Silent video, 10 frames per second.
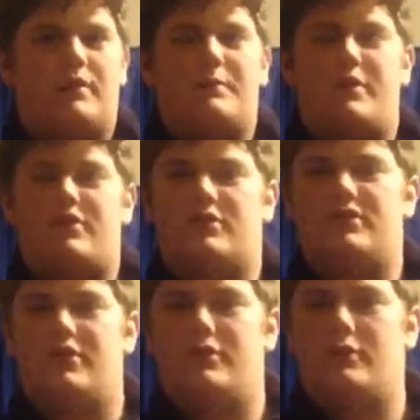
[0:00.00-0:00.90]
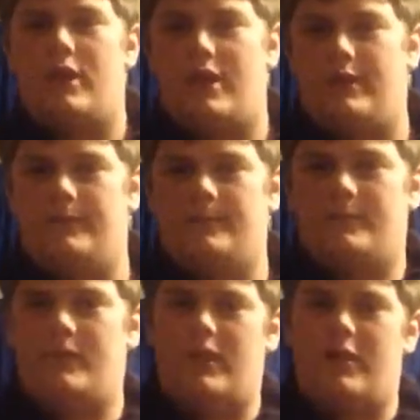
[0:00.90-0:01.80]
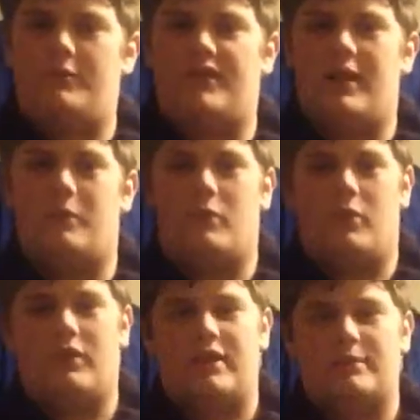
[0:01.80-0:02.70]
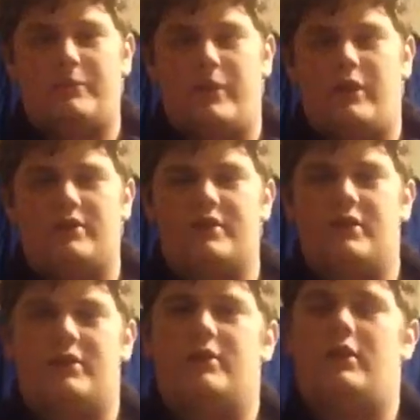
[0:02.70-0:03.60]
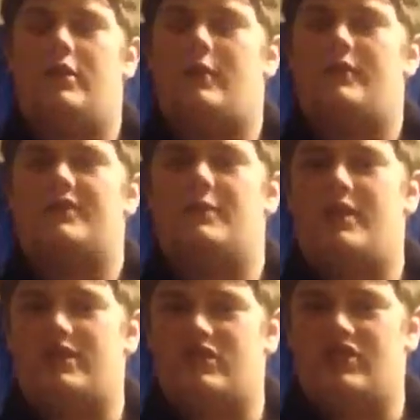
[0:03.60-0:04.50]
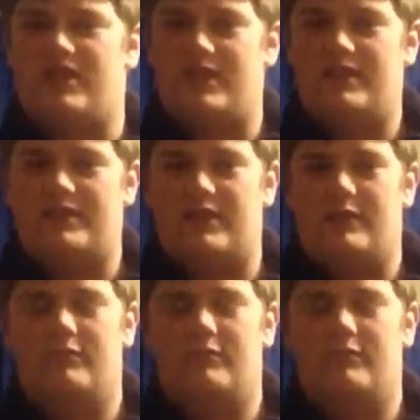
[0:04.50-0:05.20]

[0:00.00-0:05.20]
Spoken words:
Special 2, and I hope to get more Les Pauls and along with some SGs, and